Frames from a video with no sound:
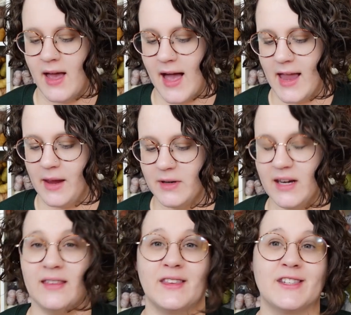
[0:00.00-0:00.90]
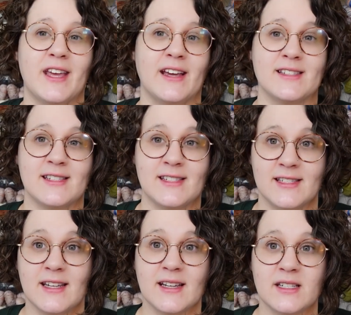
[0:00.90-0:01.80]
I am knitting the size
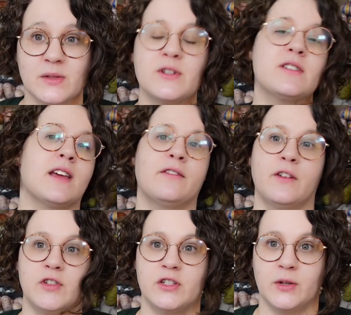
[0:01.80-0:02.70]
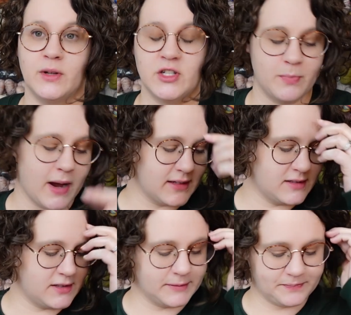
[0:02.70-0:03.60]
6, which is a 52-inch
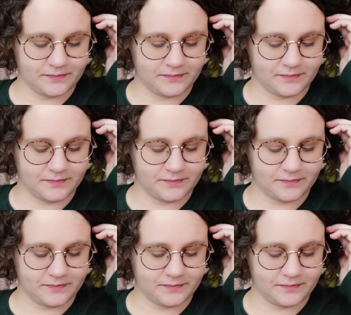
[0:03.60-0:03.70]
bust.